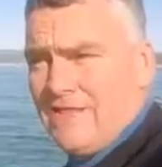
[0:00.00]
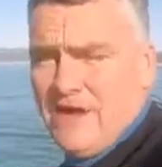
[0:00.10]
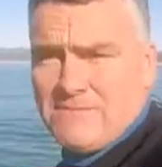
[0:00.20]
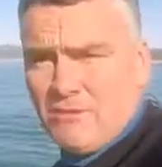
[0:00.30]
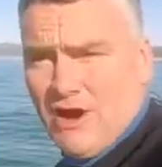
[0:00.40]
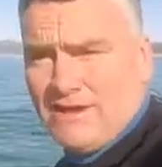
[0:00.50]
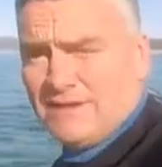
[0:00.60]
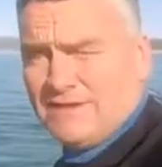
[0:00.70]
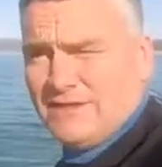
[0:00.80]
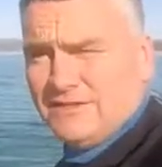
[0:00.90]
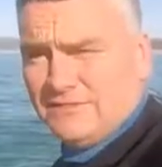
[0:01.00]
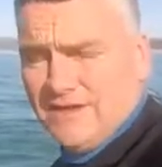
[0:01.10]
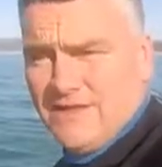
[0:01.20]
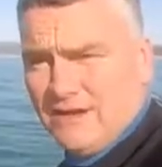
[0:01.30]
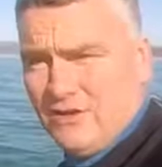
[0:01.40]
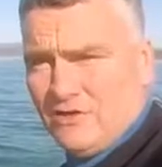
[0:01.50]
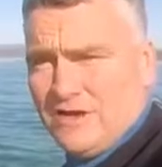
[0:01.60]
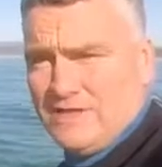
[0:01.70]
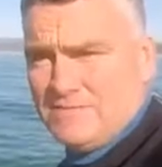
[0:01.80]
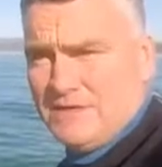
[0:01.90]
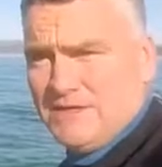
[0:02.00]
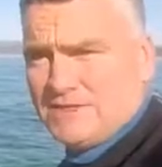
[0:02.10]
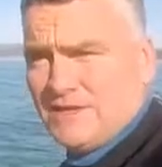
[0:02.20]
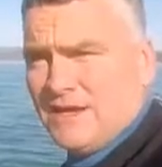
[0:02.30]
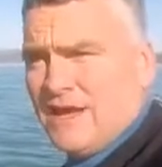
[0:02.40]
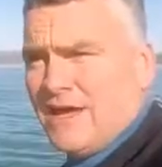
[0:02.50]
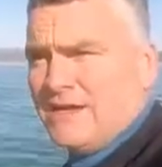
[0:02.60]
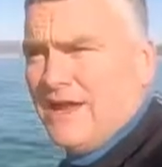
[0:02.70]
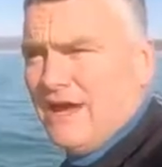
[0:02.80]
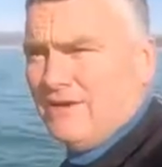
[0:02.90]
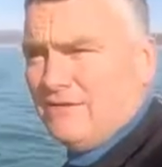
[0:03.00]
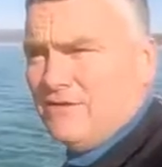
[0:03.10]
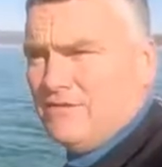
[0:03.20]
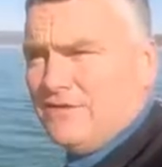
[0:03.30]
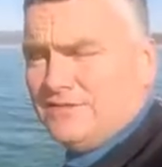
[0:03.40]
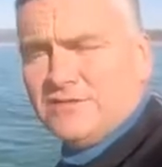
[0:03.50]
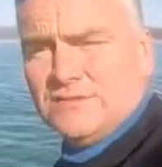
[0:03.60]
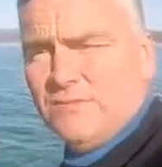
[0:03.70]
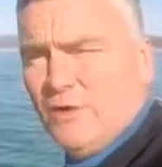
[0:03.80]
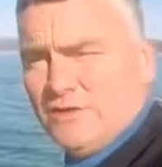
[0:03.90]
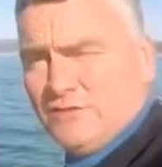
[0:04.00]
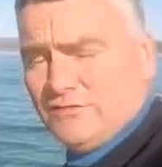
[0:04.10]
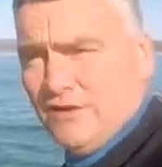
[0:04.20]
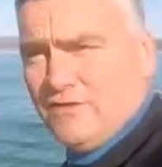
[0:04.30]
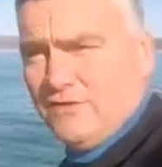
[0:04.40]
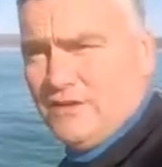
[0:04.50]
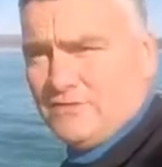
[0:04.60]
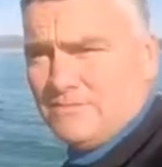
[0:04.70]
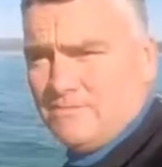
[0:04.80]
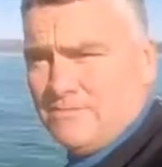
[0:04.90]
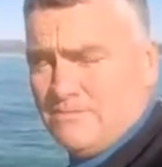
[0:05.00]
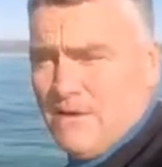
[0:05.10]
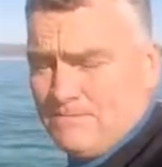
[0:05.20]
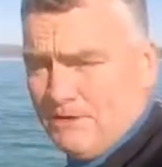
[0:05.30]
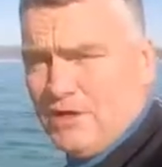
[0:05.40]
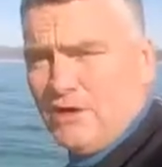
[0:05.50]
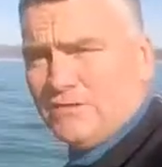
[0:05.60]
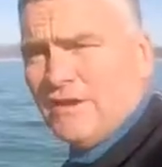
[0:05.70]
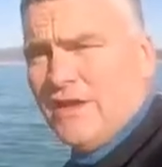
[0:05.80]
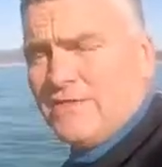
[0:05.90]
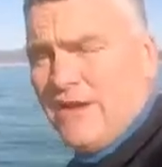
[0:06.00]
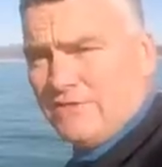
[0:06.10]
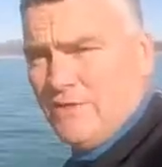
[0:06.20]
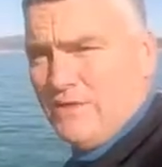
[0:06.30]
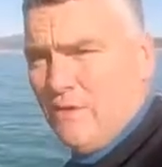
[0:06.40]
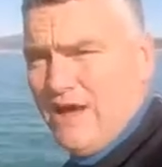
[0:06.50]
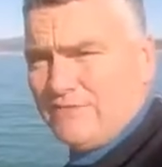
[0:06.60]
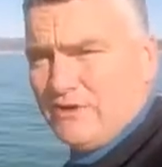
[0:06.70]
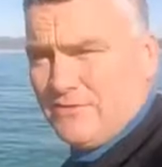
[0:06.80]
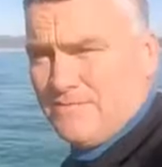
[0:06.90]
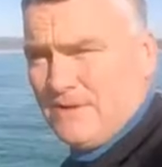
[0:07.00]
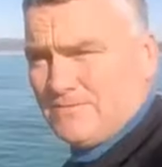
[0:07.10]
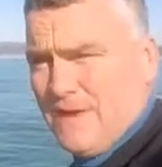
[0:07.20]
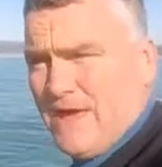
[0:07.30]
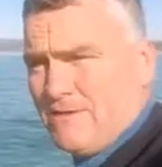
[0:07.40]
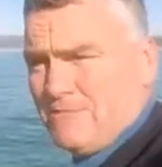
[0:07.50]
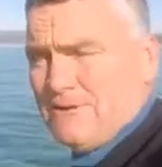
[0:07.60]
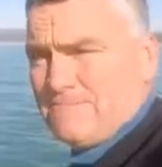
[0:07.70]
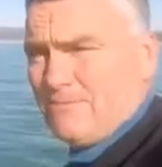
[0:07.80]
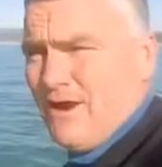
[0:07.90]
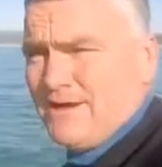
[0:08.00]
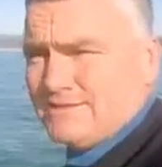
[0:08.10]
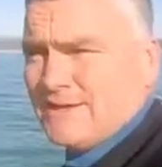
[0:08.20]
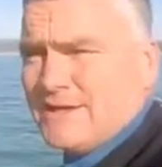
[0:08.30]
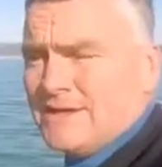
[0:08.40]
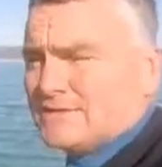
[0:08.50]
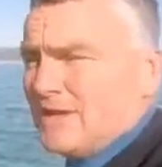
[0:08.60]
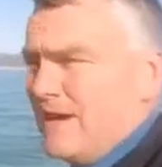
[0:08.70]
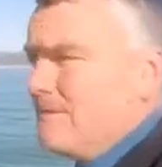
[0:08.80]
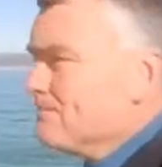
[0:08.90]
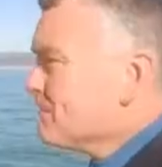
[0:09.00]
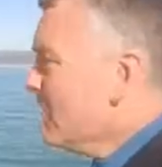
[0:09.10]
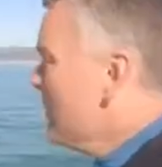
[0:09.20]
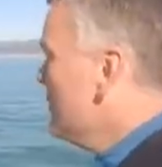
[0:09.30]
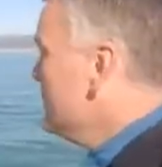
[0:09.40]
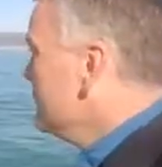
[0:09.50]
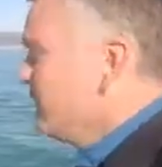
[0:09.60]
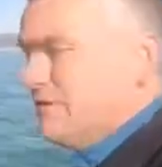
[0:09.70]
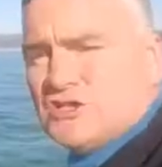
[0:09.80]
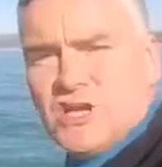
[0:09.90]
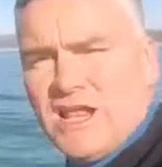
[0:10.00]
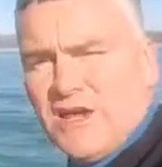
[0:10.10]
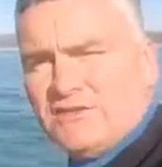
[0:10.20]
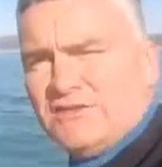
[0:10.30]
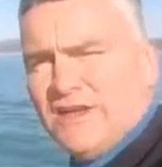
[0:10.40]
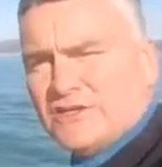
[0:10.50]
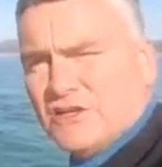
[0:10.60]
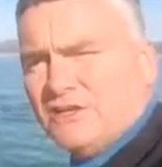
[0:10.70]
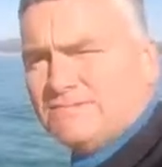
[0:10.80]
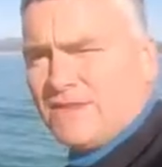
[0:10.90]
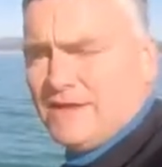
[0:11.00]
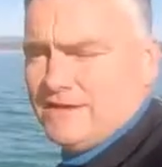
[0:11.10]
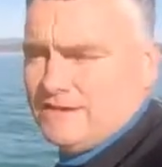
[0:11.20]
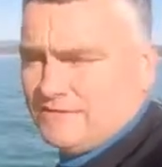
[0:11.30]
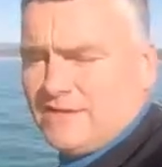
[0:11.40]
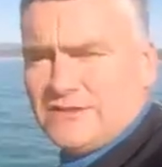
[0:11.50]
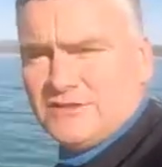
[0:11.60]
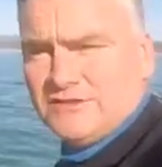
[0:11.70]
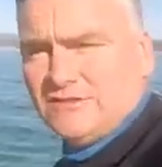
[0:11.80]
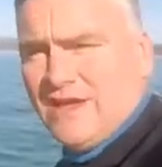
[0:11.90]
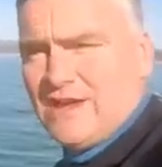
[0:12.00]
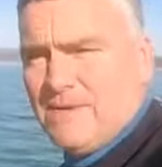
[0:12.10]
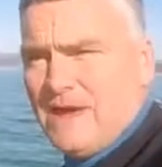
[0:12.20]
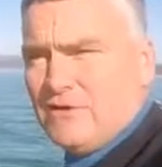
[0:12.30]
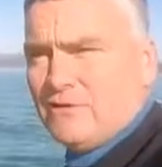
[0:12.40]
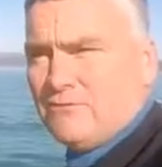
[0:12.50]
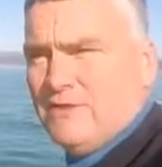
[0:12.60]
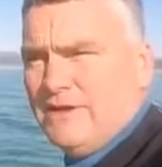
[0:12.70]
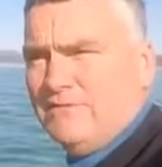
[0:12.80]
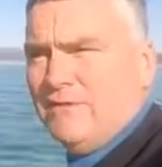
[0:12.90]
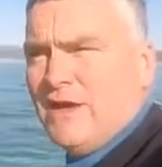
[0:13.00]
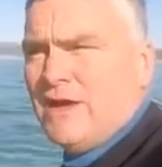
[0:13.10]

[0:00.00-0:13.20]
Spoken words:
they break, and you can see that along any beach. Now, this is important to surfing is because that's where the wave's got the most power when it breaks. So when you're on the shallow section, such as a sandbank or a reef,